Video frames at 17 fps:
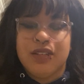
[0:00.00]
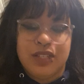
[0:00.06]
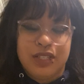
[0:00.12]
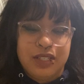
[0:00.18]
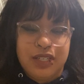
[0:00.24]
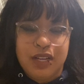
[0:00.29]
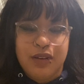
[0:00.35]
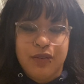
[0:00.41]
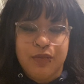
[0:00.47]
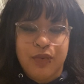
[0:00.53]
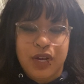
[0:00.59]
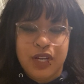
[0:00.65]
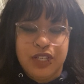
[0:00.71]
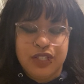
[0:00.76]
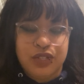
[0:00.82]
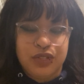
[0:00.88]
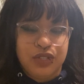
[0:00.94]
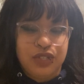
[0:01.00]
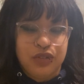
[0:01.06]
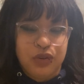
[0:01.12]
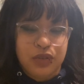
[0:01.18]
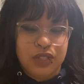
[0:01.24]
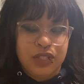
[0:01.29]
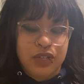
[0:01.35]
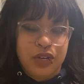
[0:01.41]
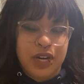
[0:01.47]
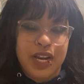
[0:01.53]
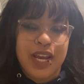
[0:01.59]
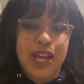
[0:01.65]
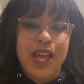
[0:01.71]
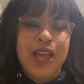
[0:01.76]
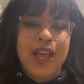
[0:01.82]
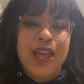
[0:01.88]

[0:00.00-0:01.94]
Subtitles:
just tell one short story.